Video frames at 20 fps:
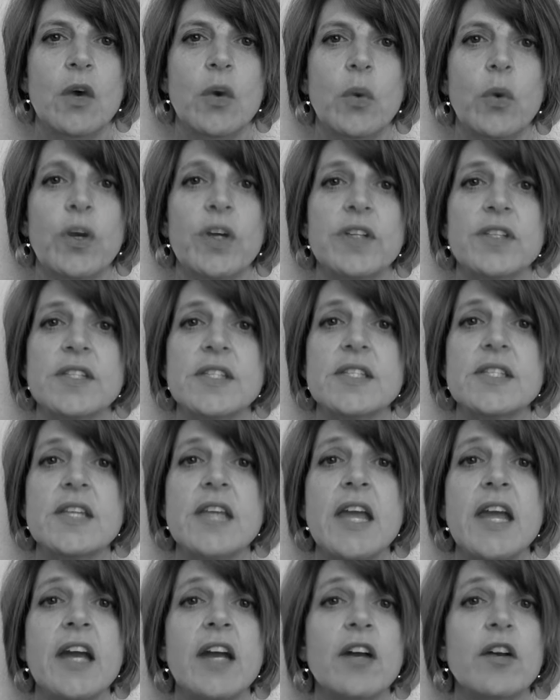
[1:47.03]
We're
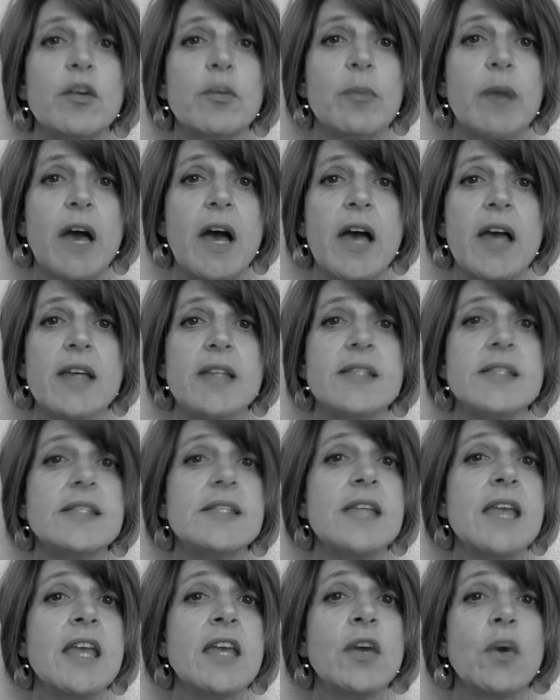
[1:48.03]
ensnared by
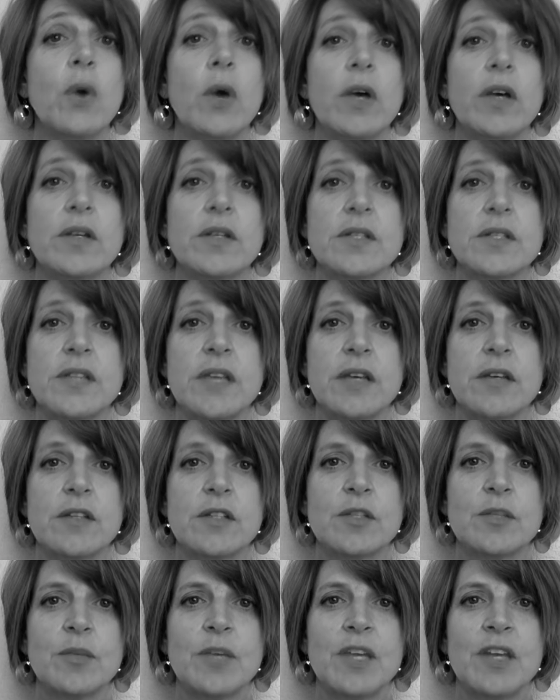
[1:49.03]
snake oil
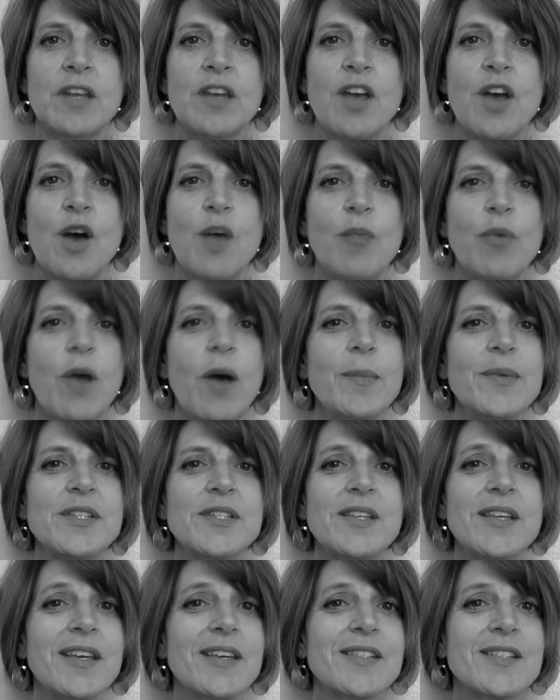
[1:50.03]
salesmen
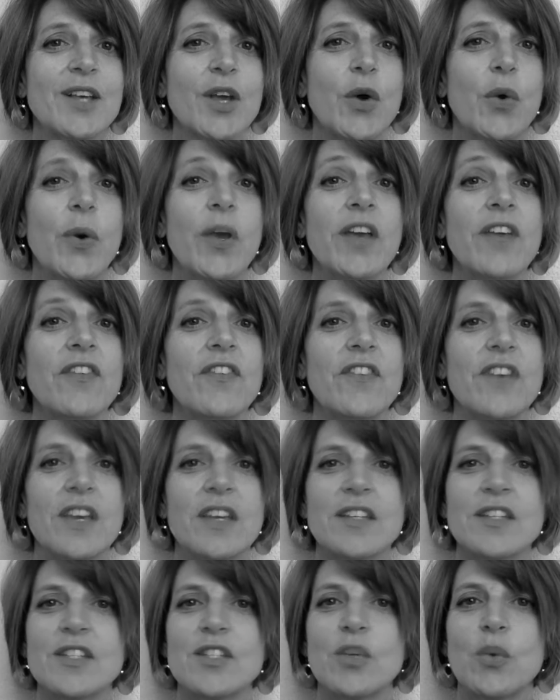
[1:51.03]
promising us a quick
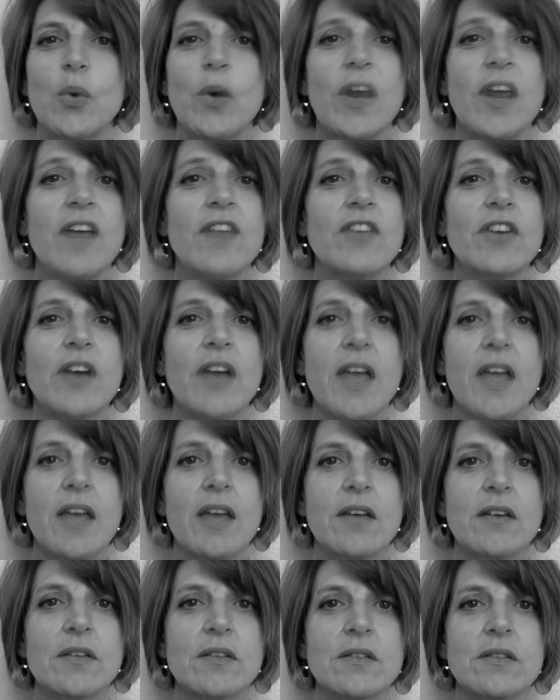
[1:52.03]
fix to whatever
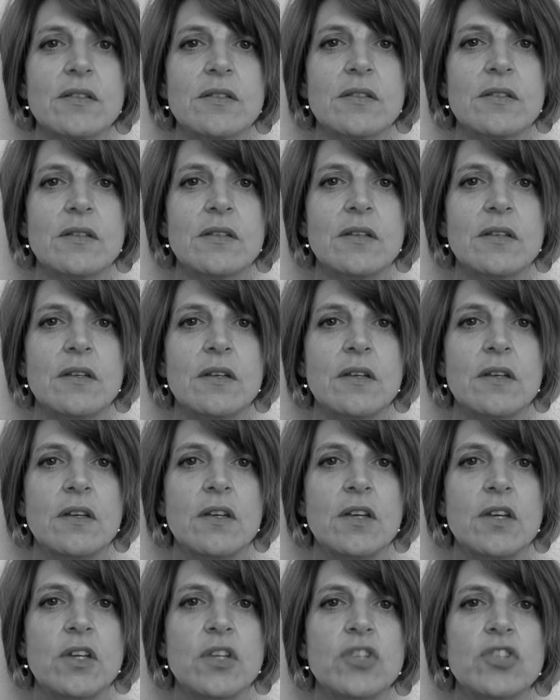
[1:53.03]
ails.
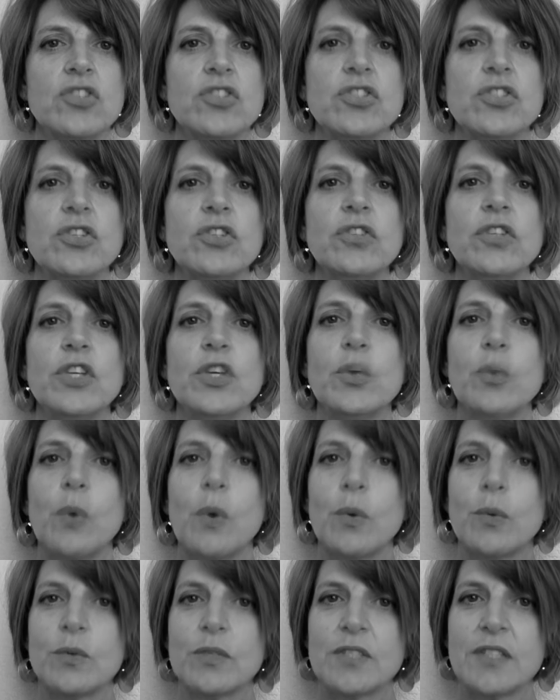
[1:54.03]
Surely you
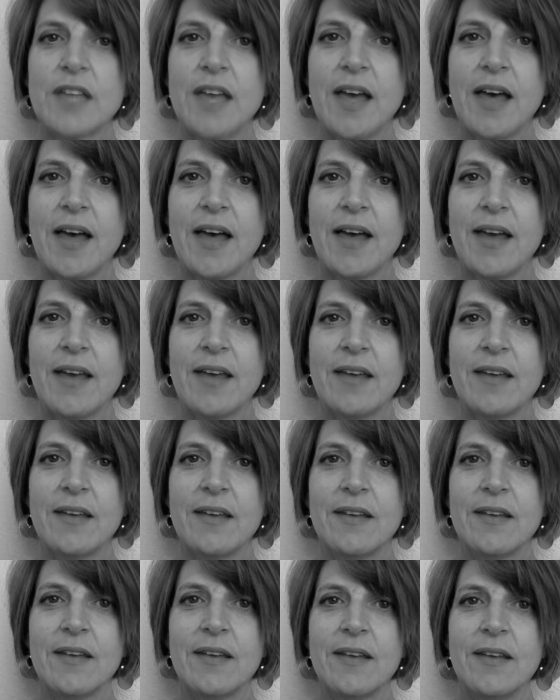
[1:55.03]
won't die.
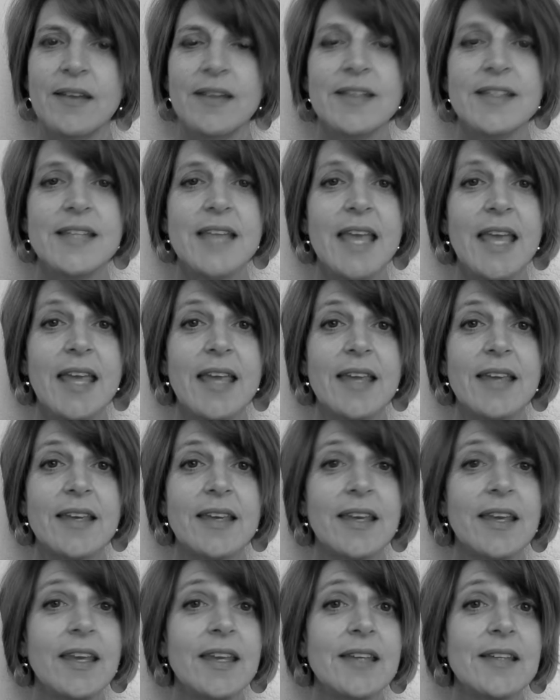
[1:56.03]
Take,
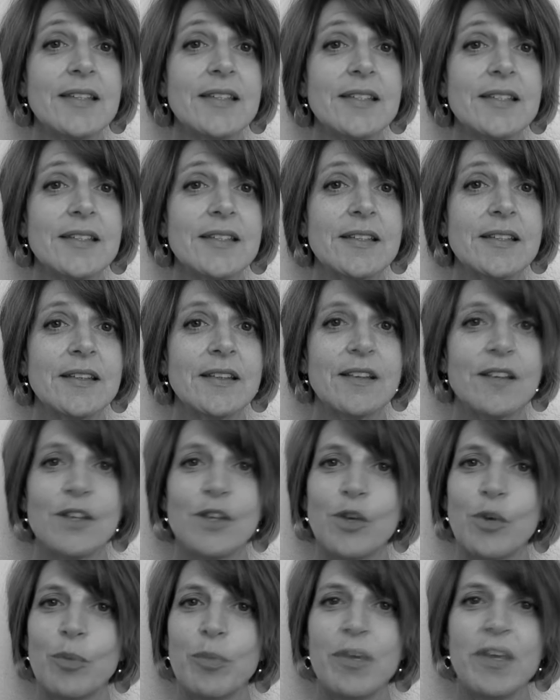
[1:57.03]
eat.
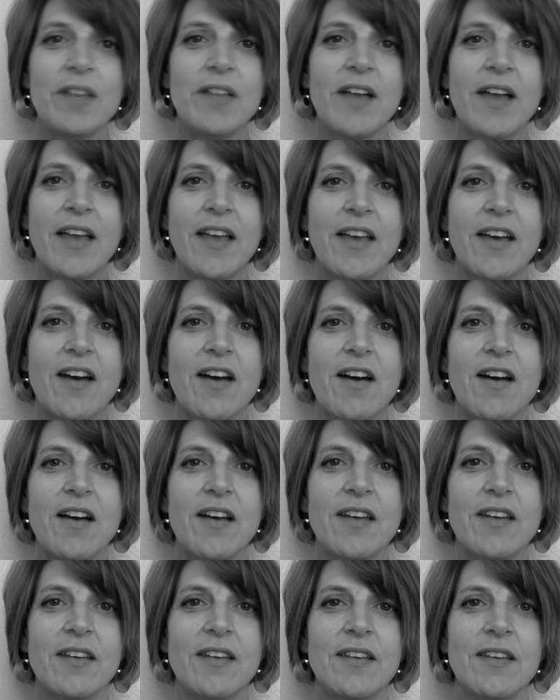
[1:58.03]
You'll be like
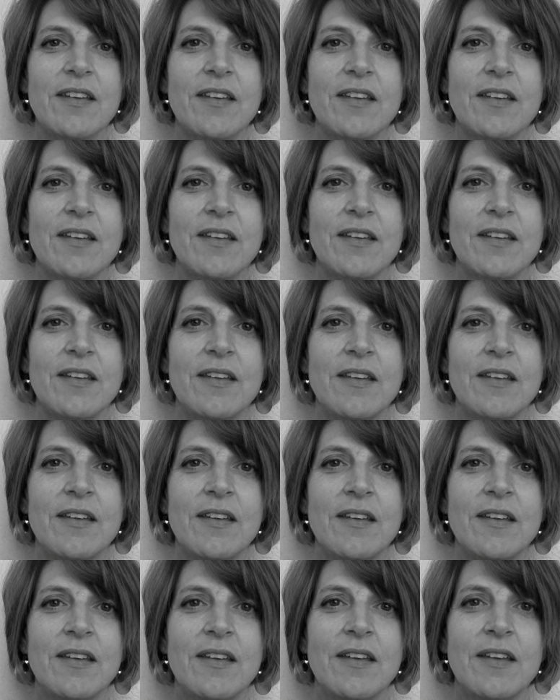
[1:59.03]
God.
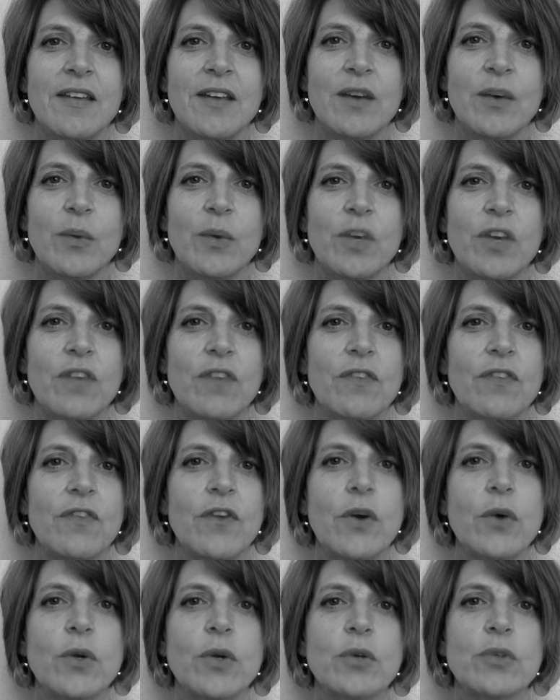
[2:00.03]
We
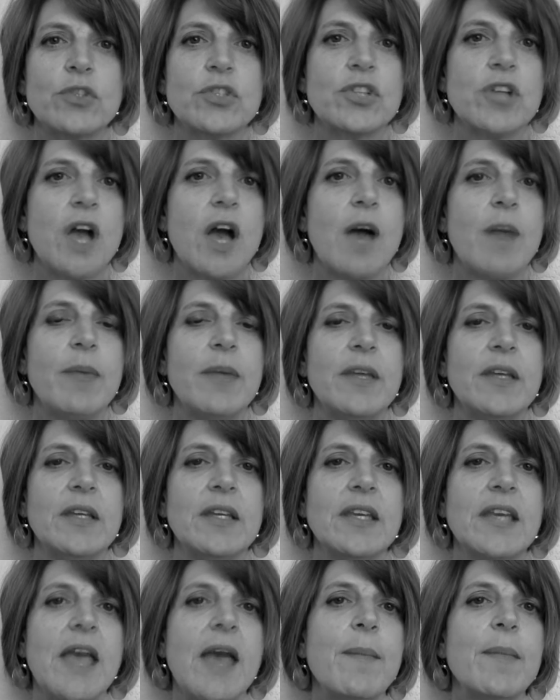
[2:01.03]
Photoshop and
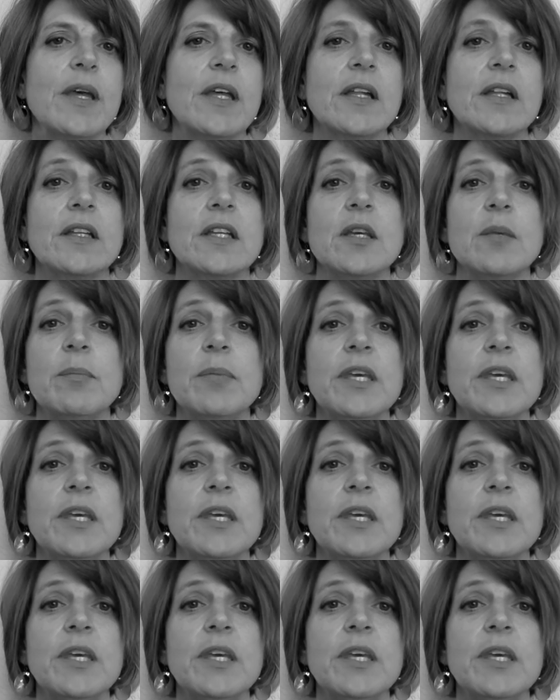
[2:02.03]
chemically